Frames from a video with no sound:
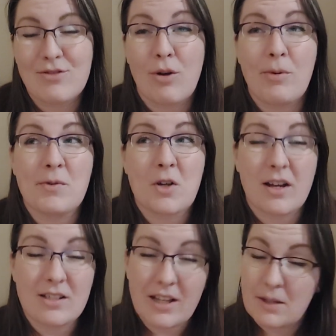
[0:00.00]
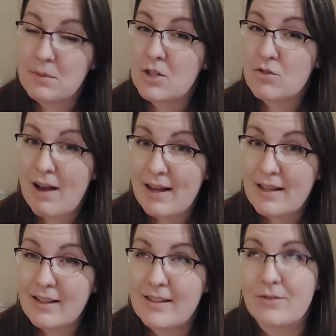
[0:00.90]
Robin was quite taken with the
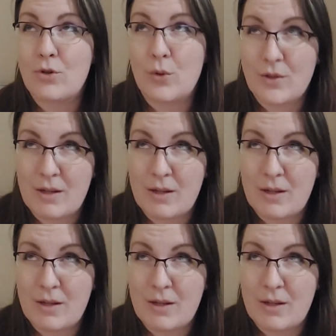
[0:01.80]
dragon because, of course,